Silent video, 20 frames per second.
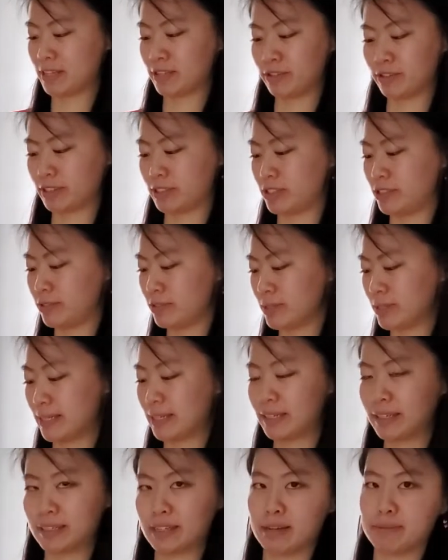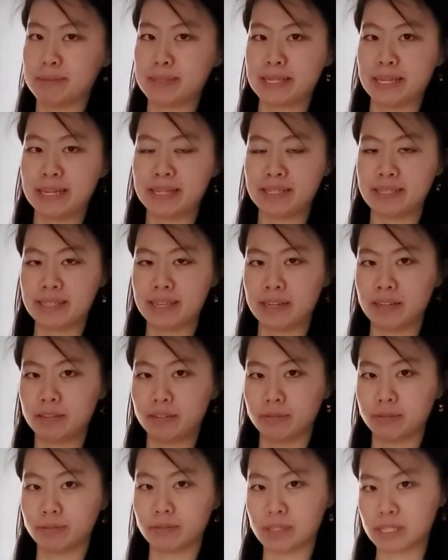You can use like an upside
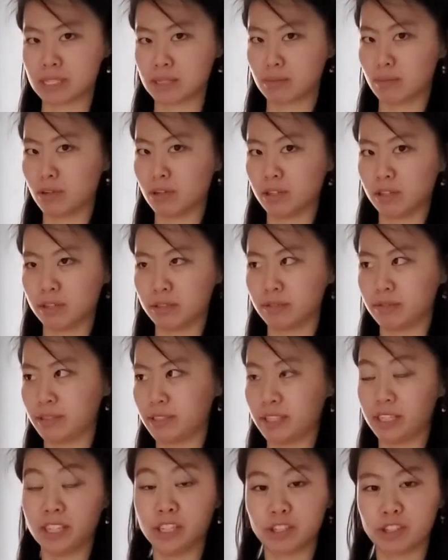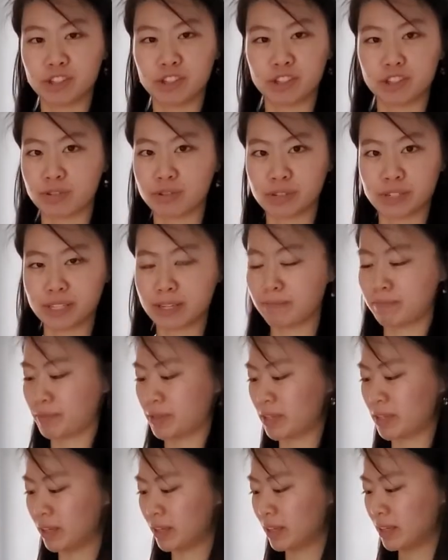down small dish or
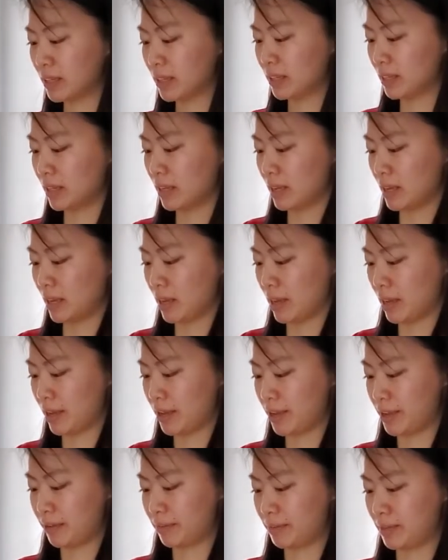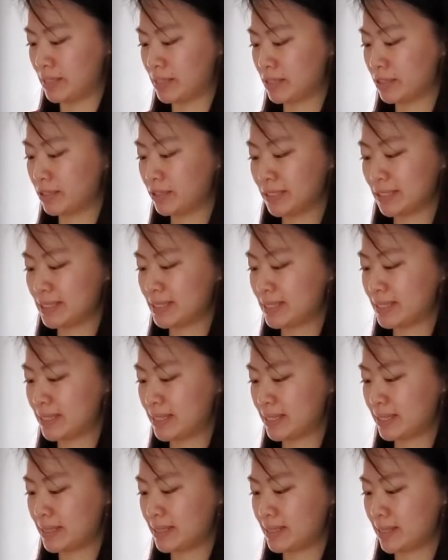something, as long as it's
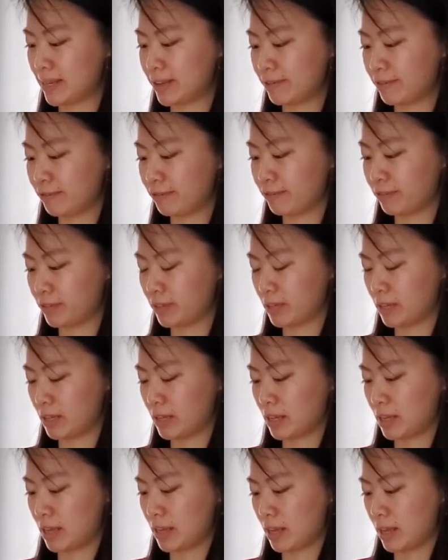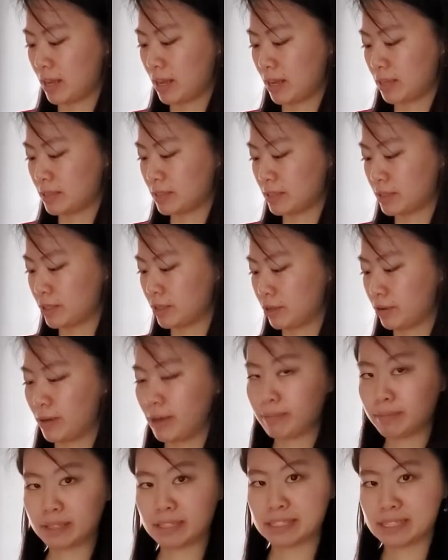heat safe. So
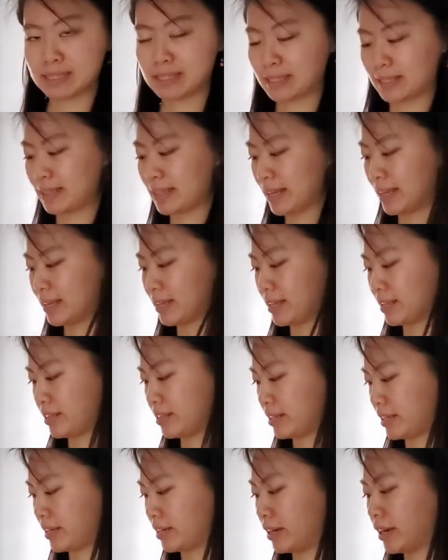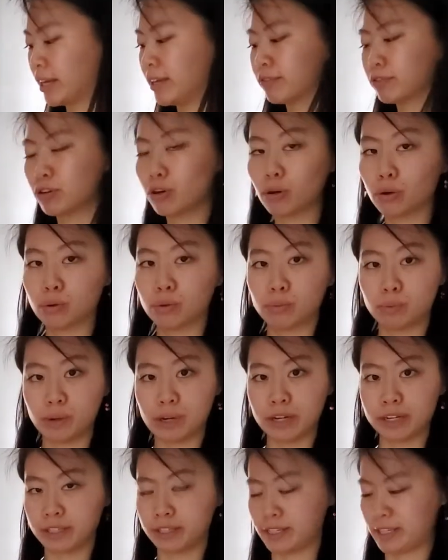I'm gonna set that in there. I have cold
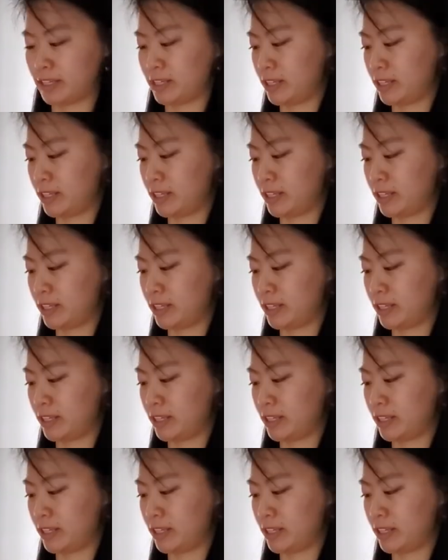water in